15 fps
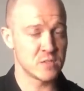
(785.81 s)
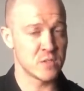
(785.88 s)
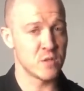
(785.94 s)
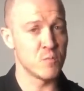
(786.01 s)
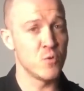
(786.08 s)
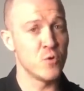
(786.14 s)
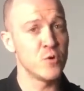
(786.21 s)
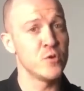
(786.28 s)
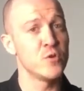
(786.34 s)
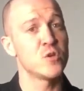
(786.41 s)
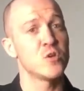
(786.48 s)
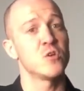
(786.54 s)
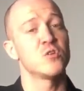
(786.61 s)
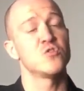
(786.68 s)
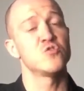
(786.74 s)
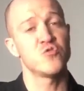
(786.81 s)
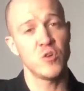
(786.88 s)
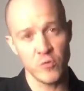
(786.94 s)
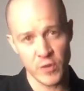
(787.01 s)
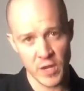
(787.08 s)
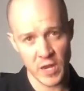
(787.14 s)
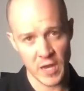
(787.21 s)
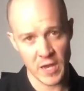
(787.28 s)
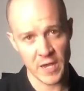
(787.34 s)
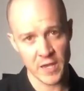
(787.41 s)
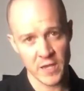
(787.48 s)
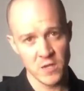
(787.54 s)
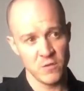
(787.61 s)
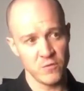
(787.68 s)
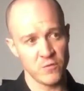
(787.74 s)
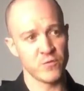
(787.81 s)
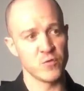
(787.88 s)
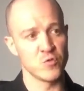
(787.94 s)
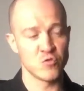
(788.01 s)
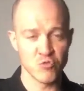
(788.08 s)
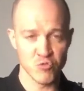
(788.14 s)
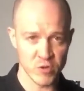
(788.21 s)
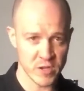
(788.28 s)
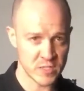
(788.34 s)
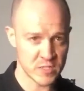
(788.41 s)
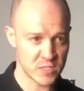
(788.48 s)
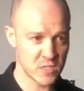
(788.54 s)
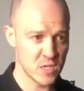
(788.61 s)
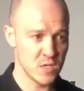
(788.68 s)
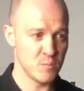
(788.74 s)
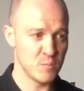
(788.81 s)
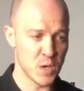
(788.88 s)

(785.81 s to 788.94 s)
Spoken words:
So the more you can control the light through grids,